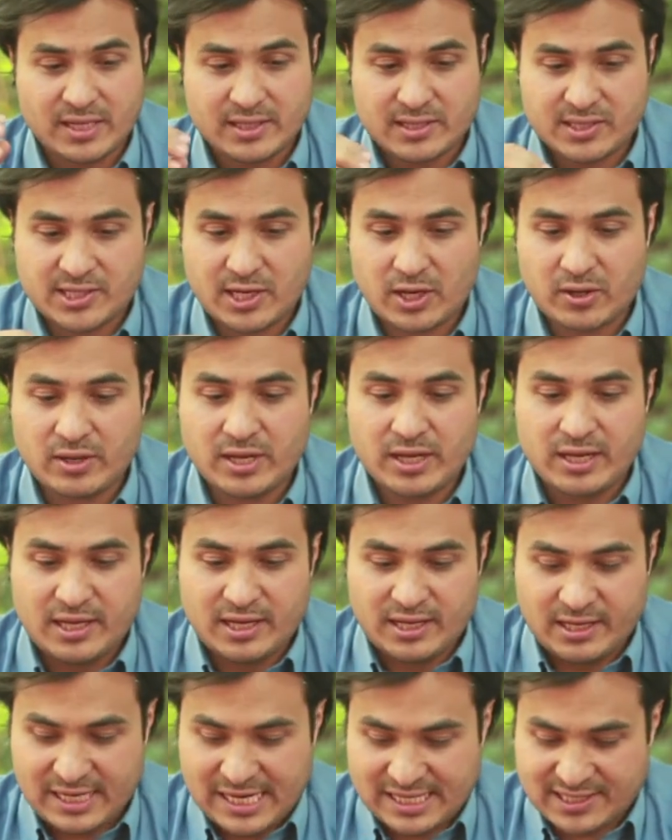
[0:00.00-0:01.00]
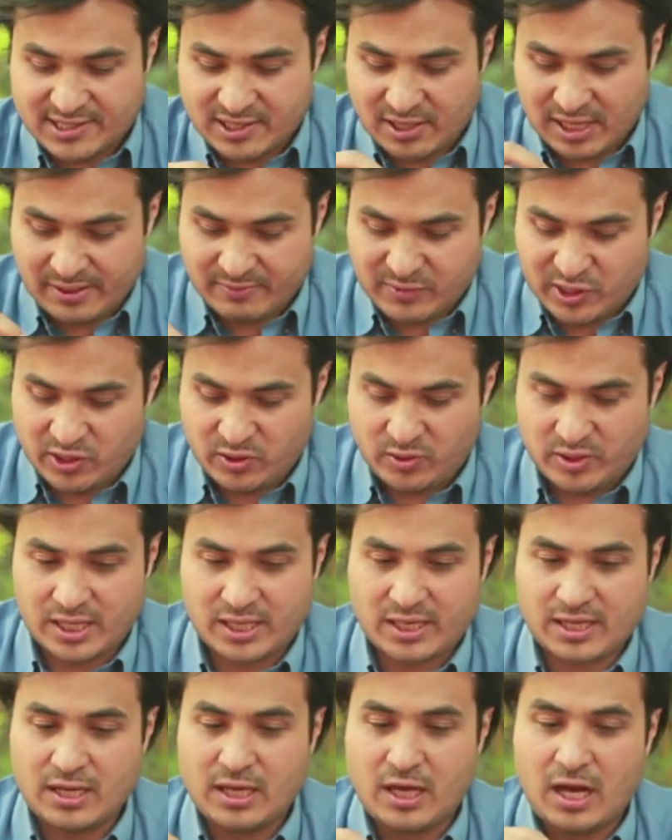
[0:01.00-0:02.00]
So next time you
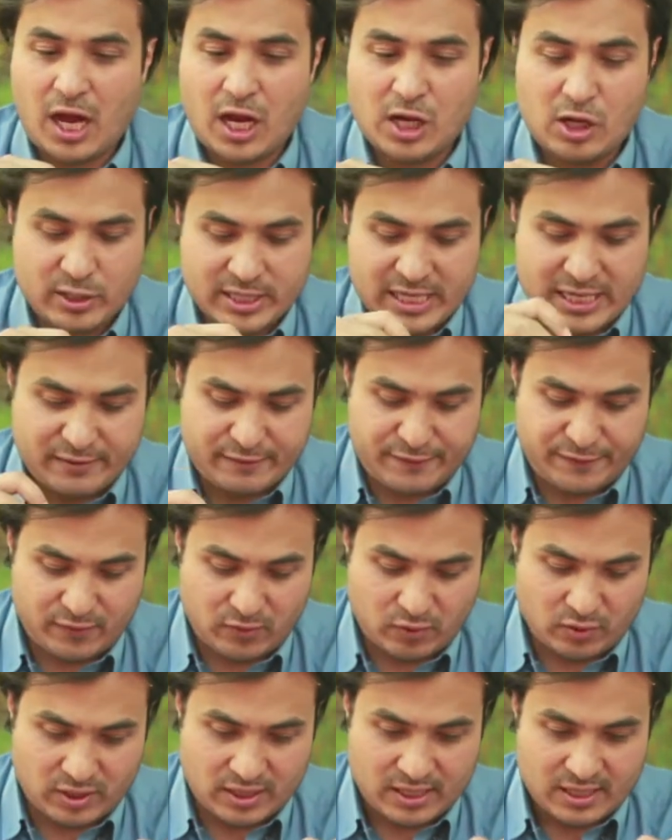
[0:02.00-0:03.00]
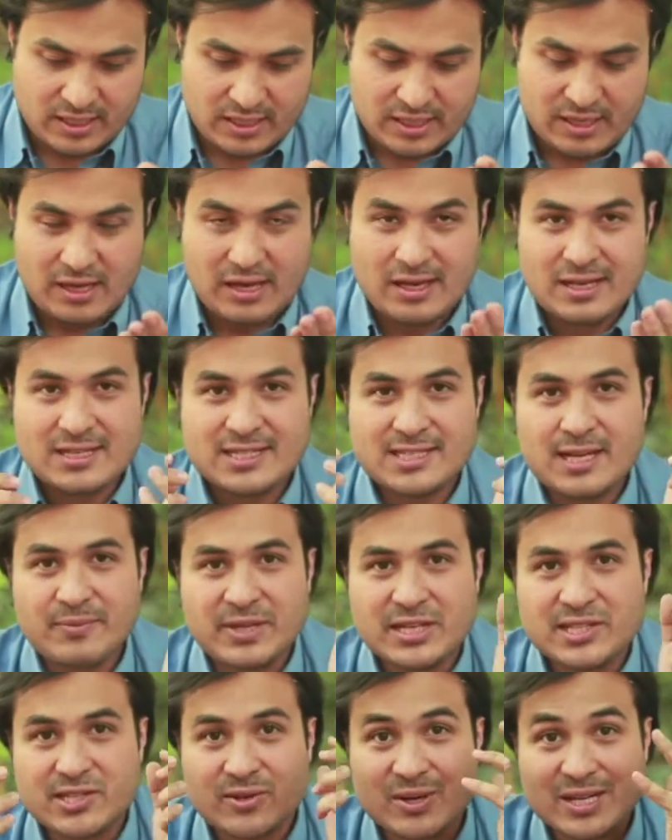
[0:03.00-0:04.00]
uh, are looking for
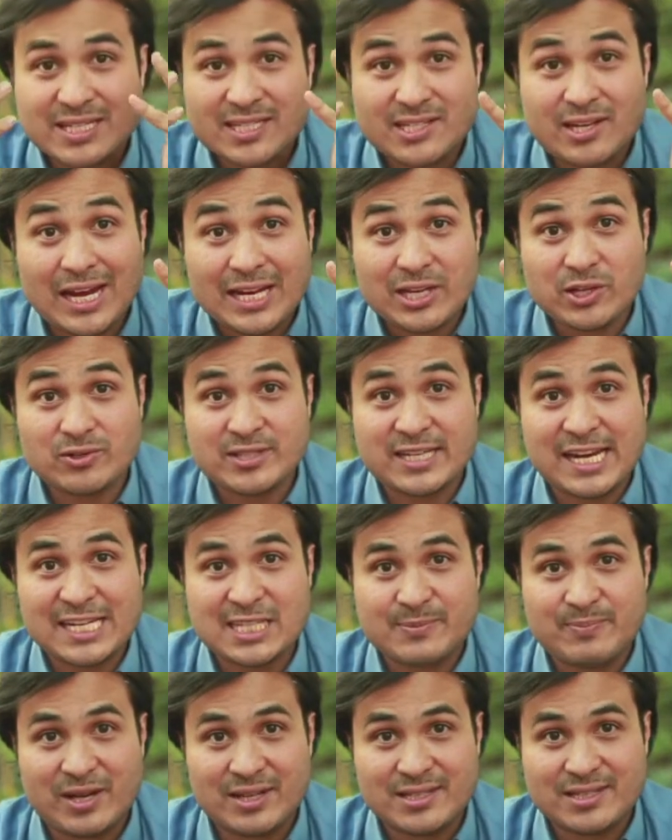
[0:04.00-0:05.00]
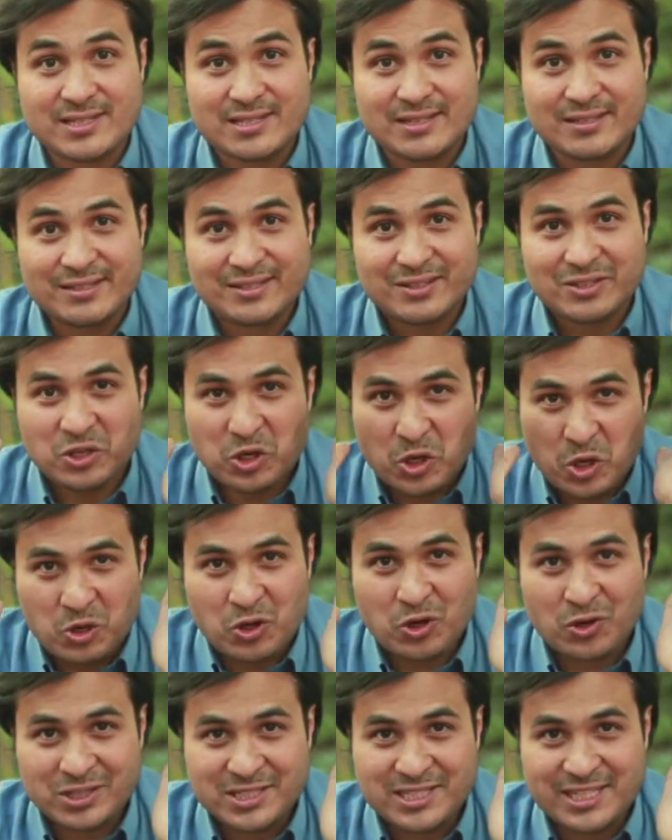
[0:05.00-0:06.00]
something to excite your taste buds,
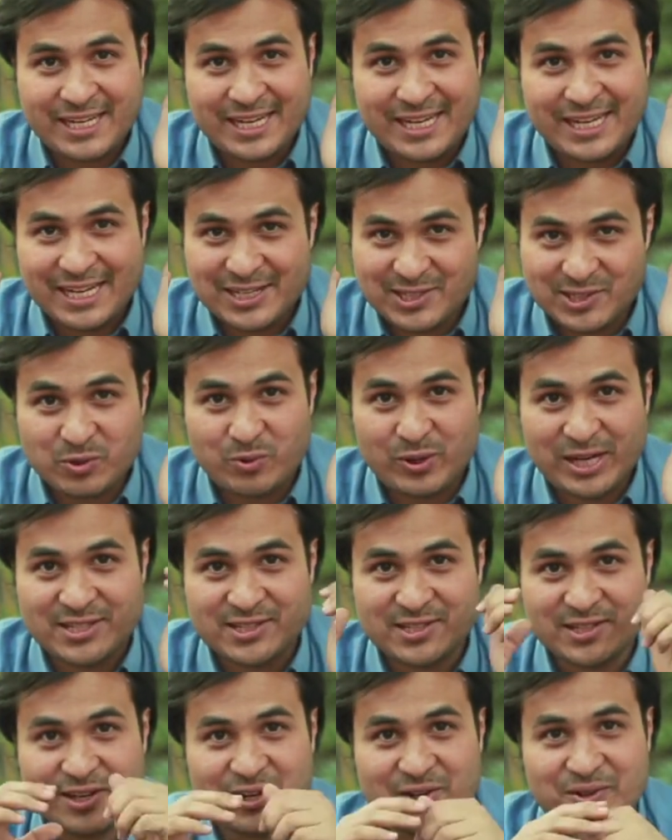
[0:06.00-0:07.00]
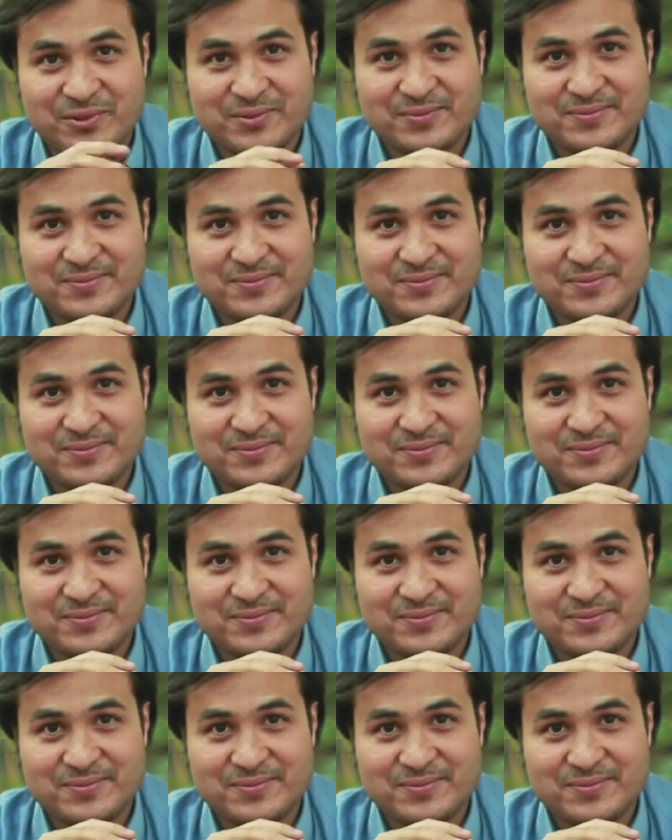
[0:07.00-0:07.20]
oolong tea is the way to go.